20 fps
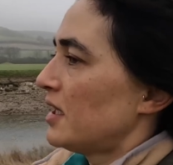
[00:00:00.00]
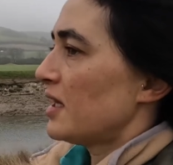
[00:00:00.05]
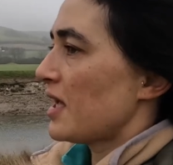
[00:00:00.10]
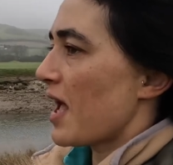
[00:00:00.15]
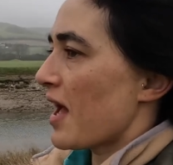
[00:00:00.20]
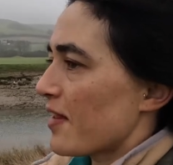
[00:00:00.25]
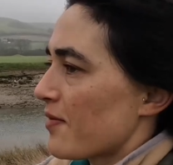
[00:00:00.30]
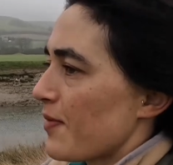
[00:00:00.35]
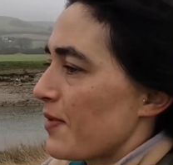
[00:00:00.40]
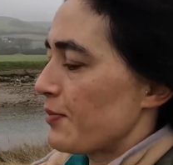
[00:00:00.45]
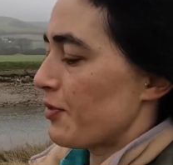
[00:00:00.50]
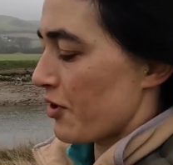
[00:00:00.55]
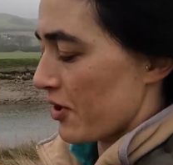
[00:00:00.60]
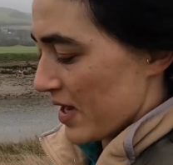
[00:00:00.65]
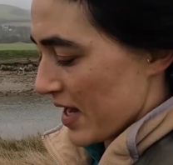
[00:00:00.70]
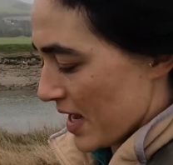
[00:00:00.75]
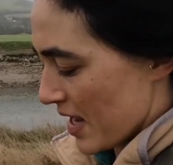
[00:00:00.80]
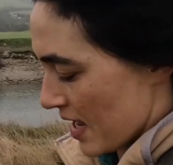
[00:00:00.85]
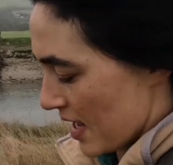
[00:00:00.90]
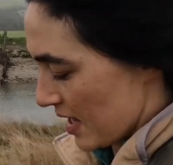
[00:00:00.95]
yeah, it's been
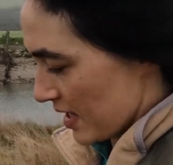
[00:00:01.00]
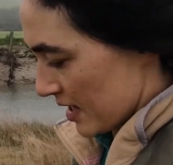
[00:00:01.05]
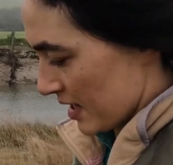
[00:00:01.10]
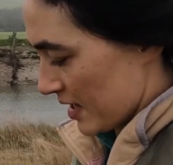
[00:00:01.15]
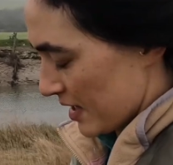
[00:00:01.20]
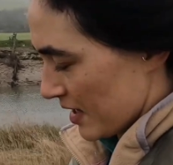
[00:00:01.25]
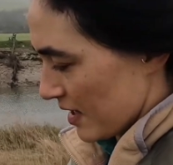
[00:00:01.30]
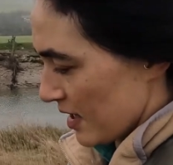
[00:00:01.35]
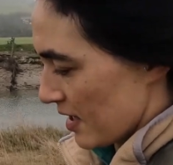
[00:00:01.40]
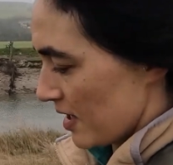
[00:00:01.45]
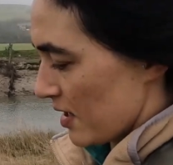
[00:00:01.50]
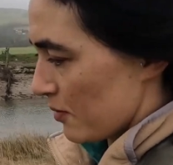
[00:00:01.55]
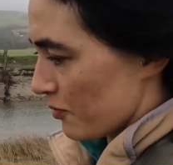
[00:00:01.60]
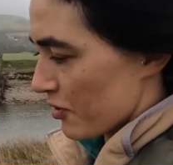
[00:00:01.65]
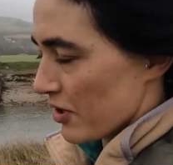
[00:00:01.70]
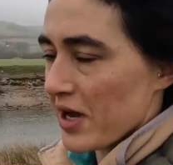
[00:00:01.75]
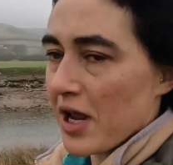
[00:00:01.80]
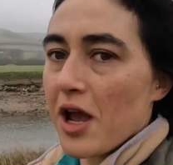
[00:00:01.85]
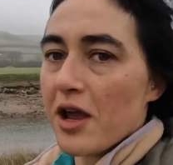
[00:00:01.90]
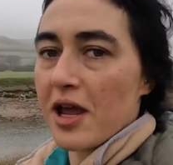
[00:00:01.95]
pretty
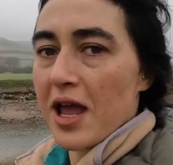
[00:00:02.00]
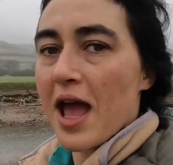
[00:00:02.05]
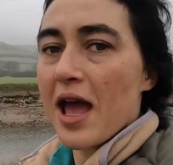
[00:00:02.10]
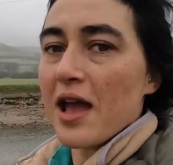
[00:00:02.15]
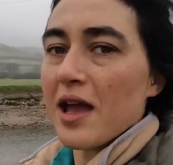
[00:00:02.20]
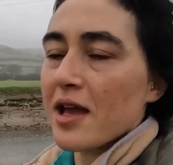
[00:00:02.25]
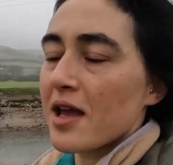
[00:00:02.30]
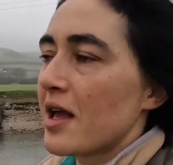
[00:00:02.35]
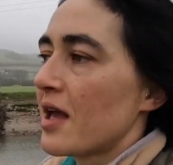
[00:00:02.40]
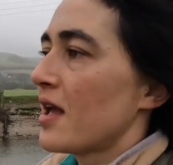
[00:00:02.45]
okay.